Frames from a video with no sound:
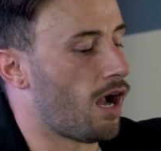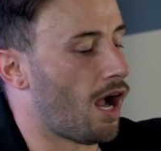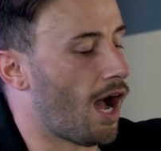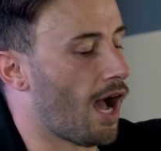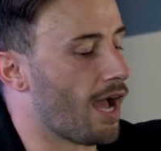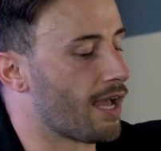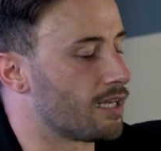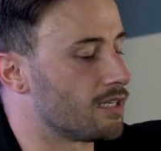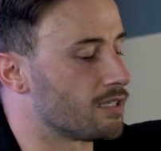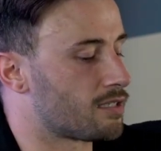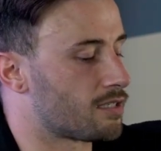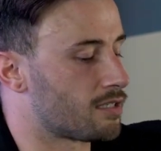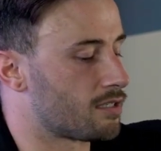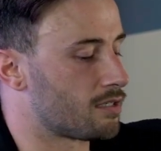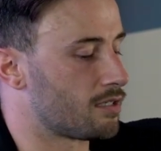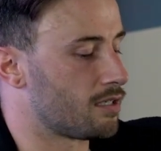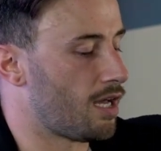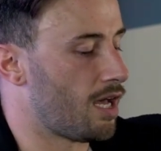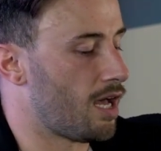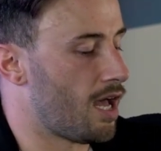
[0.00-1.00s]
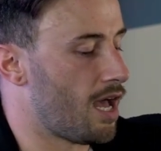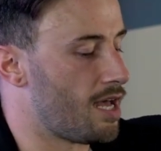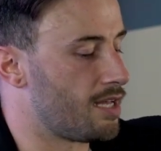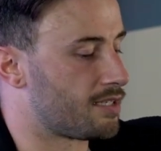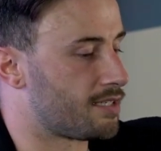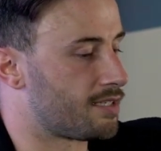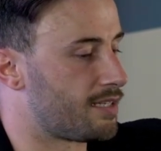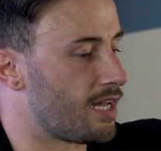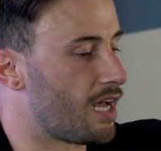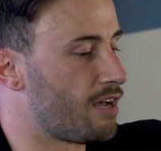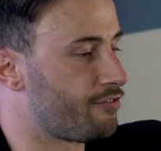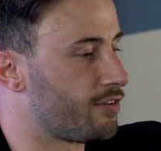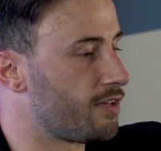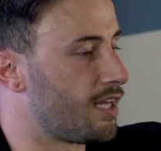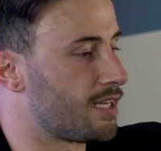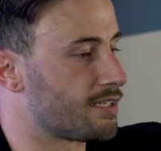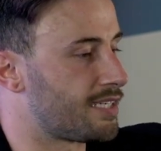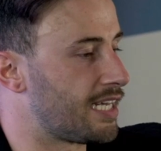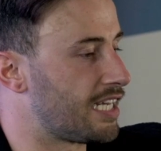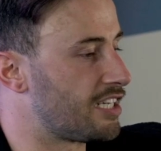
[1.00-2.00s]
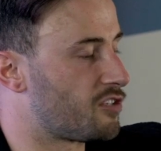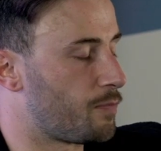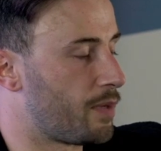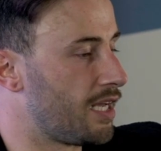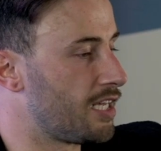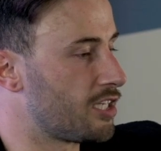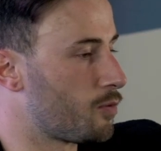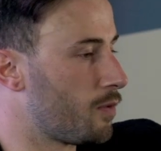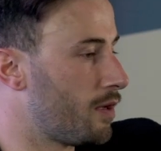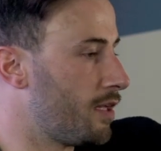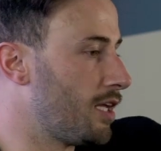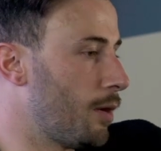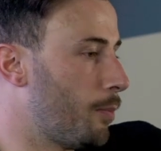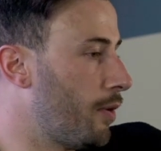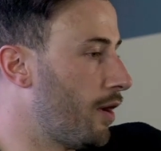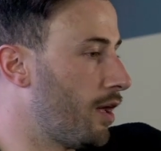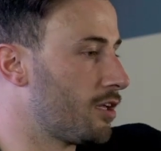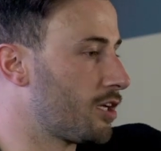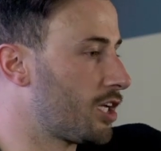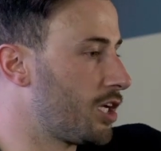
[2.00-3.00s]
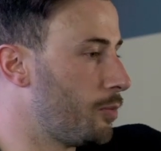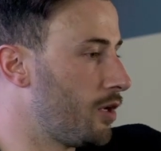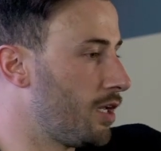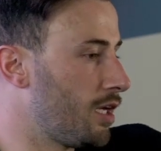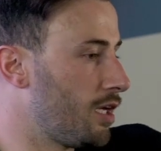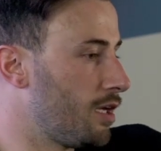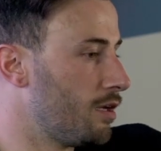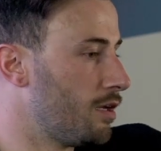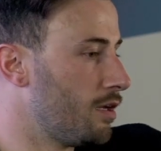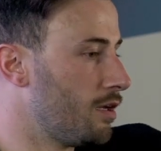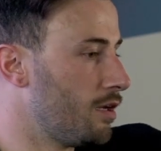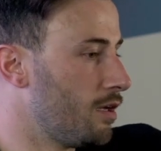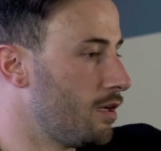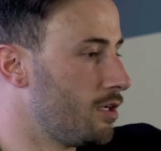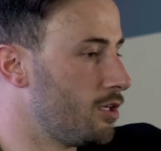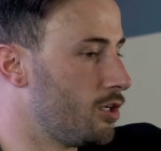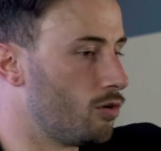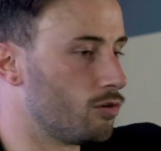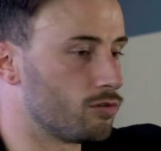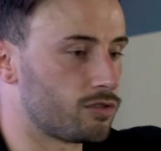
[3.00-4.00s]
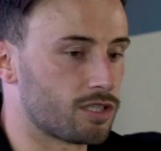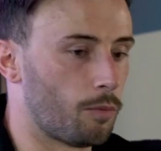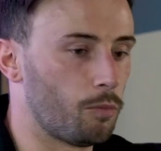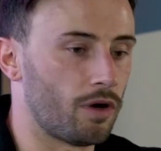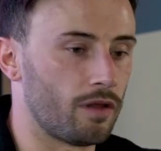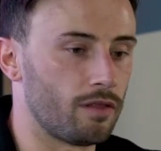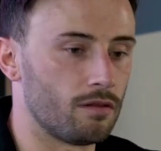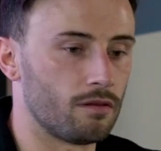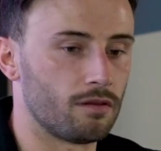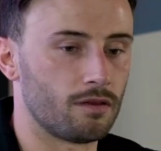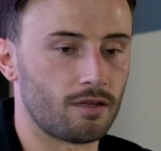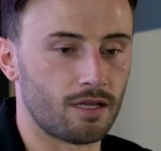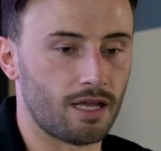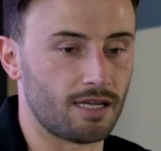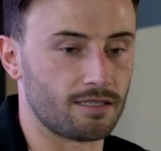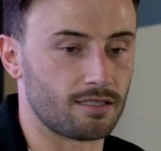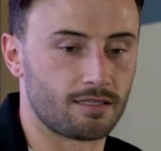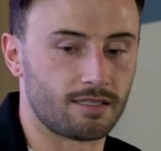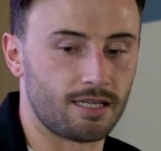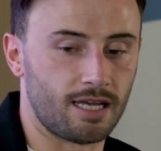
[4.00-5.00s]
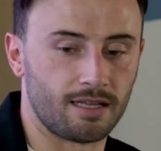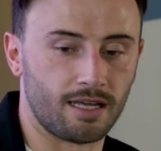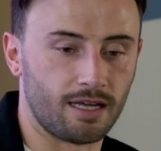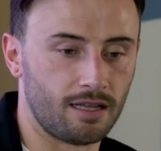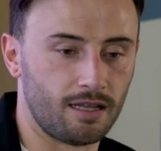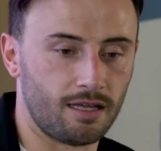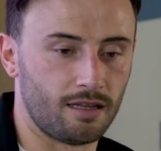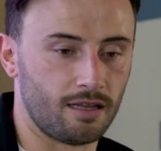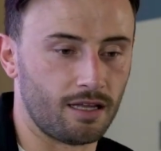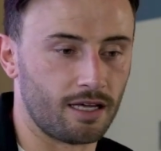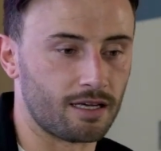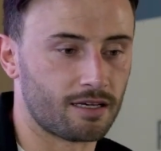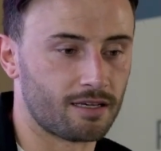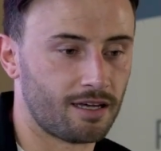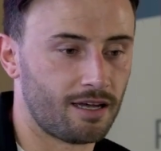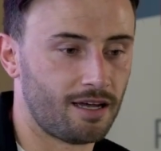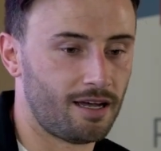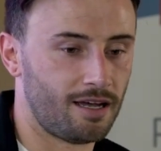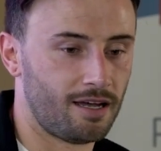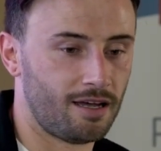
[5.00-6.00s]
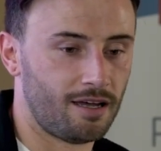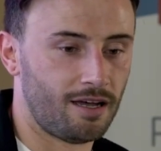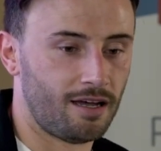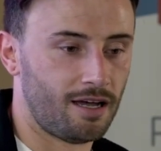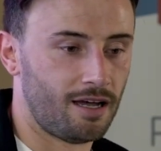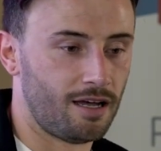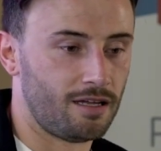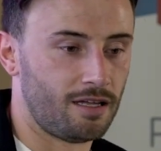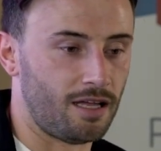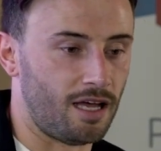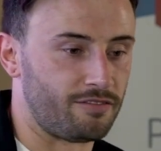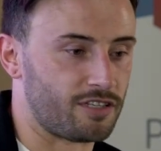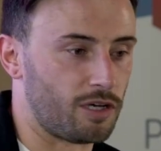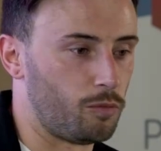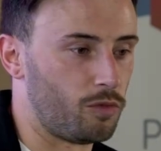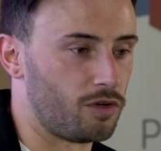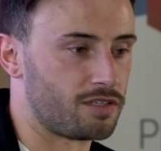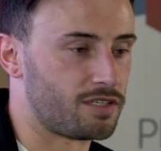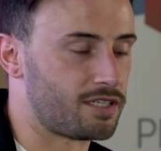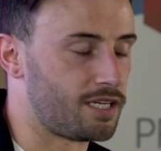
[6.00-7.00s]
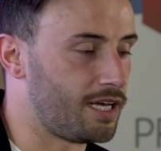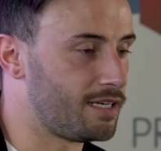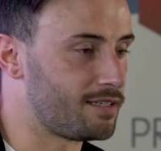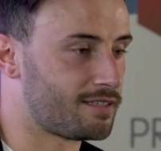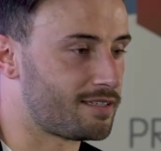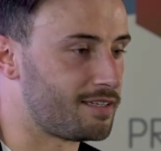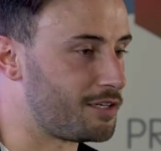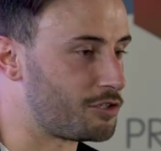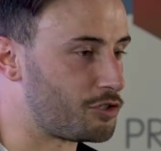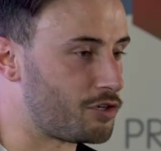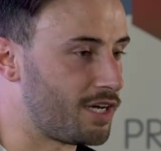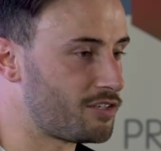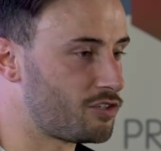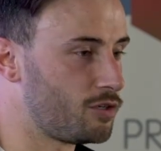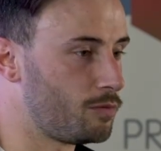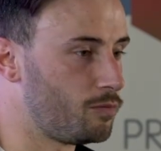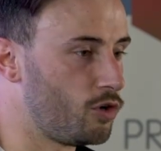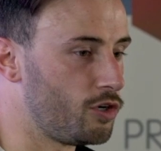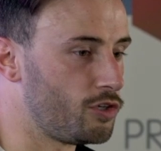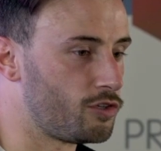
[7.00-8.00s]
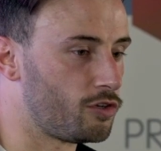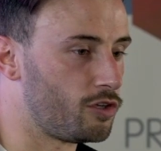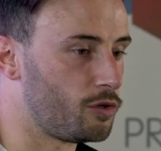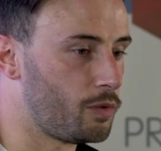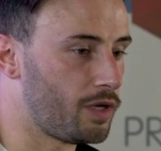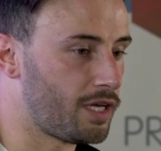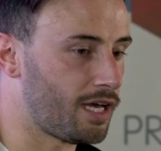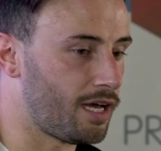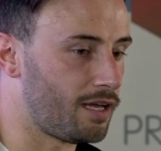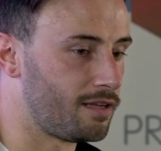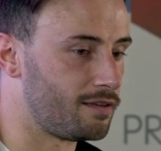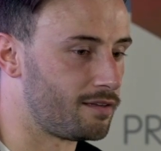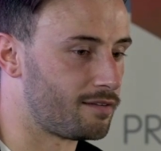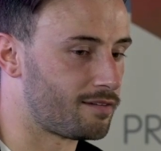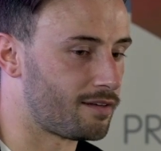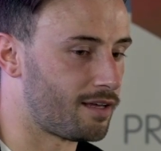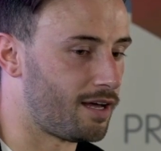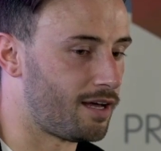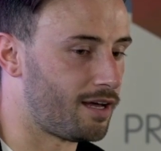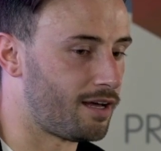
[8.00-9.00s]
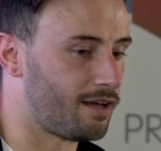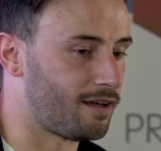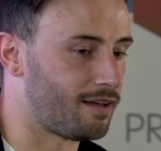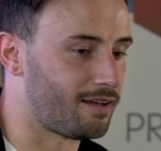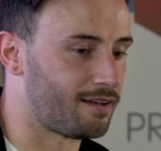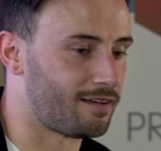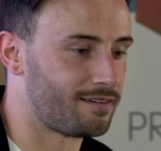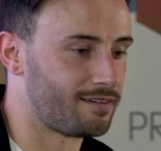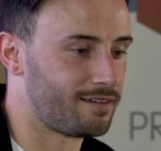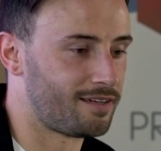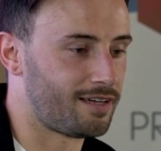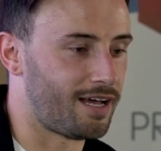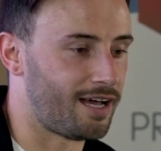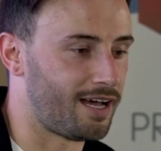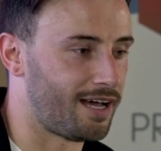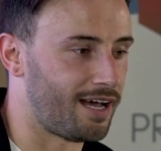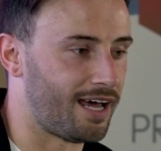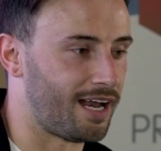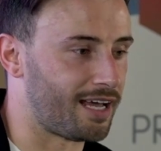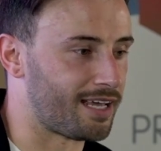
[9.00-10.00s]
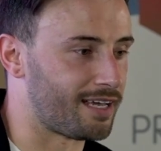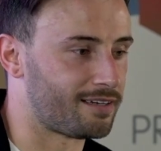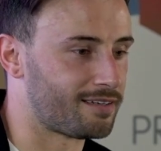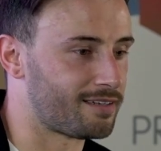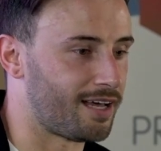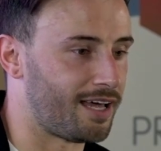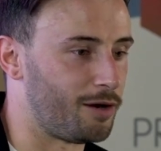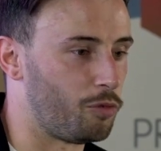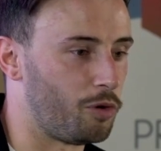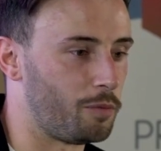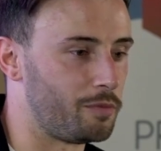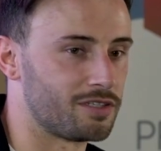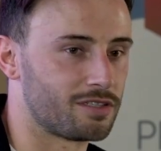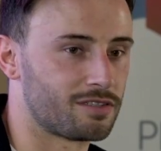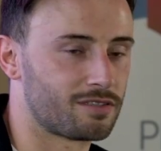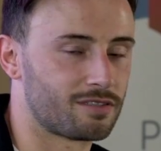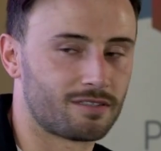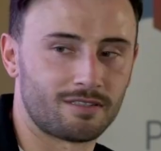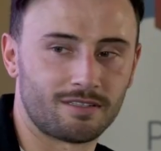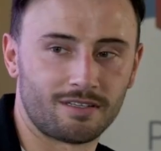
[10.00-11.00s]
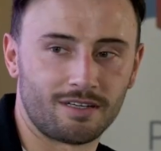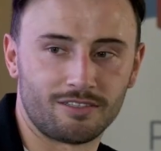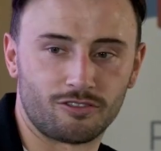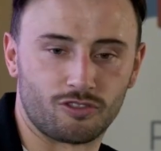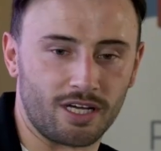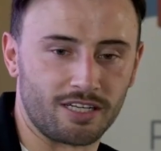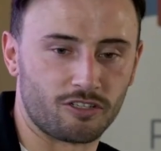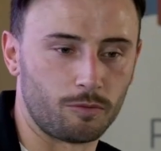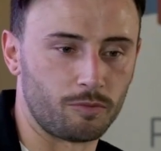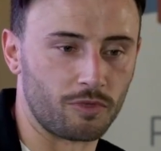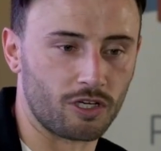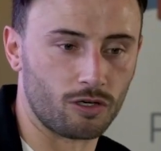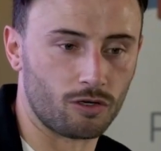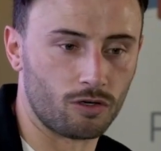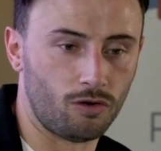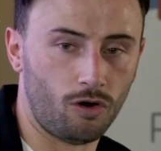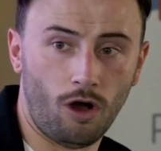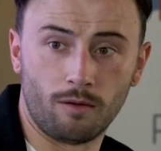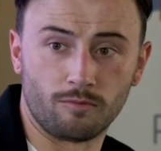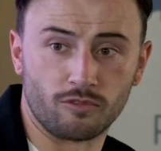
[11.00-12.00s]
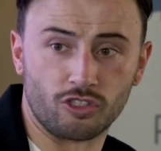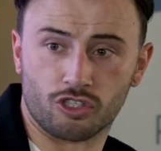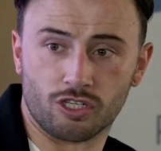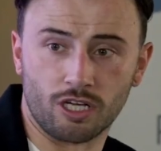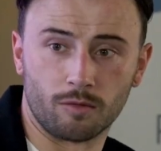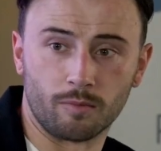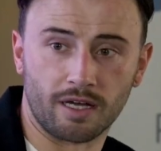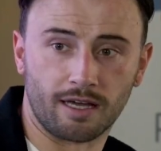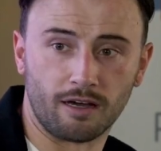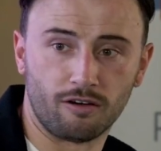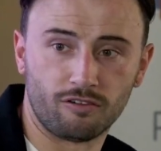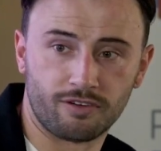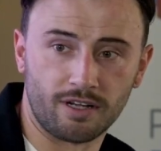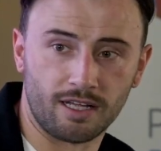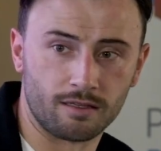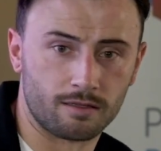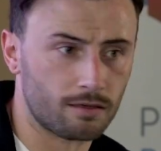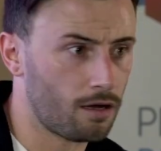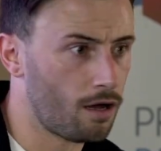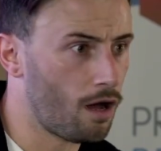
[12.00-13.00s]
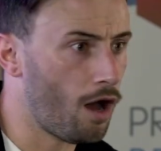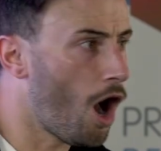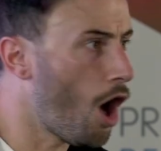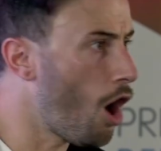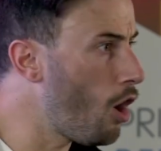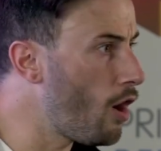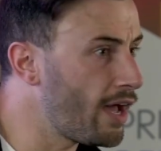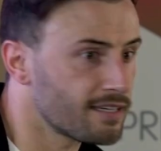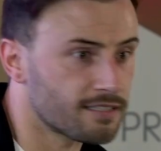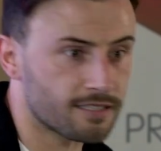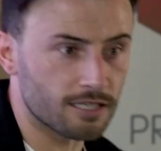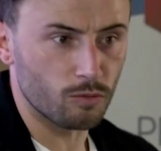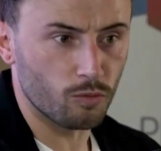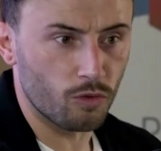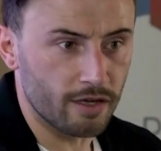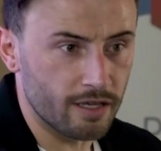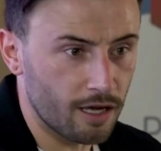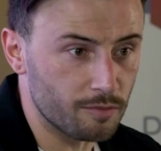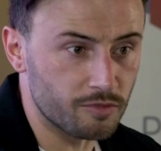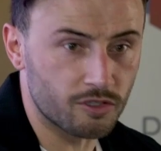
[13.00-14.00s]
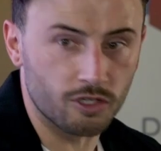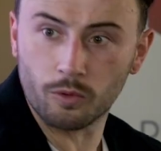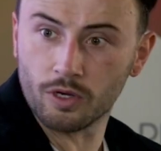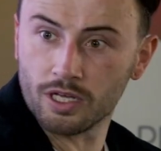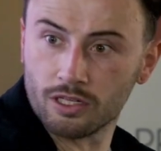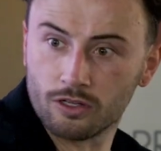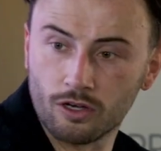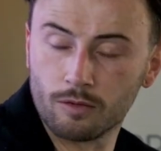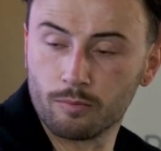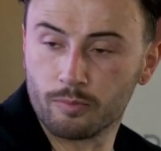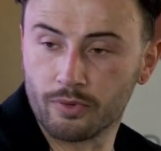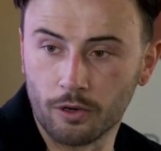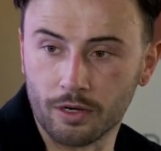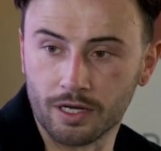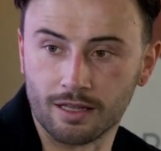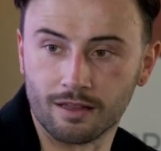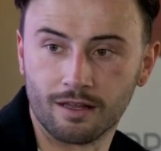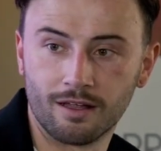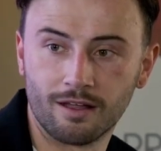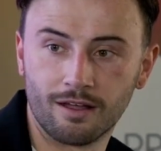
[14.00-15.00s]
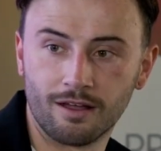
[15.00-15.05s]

I think it's definitely a safe space, whether you're part of the community, someone, as I said earlier, like, if someone says in the dressing room, what you do on the weekend, I think in a women's dressing room, they could go, oh, I'm just chilling with my girlfriend. Yep. Oh, excellent, what you up to, what you doing, brilliant.